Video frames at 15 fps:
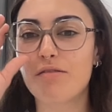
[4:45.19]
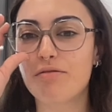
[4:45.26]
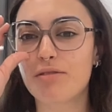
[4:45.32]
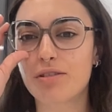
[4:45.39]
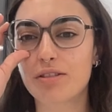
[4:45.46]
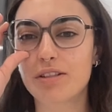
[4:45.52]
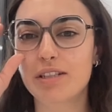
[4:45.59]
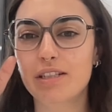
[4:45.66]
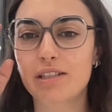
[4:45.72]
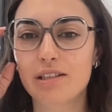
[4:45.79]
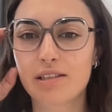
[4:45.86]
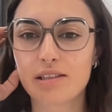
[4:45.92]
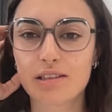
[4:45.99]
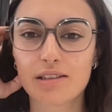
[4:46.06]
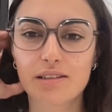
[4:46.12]
for
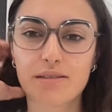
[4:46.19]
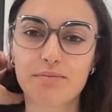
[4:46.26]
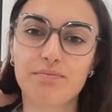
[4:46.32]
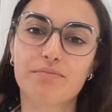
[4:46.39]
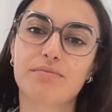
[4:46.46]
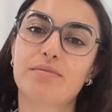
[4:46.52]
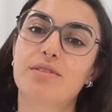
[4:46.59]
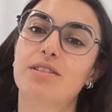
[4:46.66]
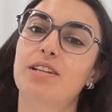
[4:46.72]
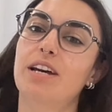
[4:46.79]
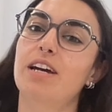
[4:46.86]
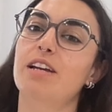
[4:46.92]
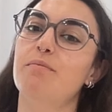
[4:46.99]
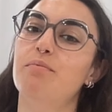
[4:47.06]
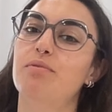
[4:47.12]
this
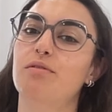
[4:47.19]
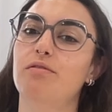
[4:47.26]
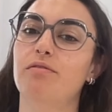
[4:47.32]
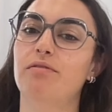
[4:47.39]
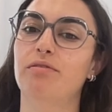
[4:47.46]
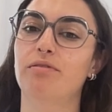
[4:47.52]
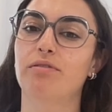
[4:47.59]
type of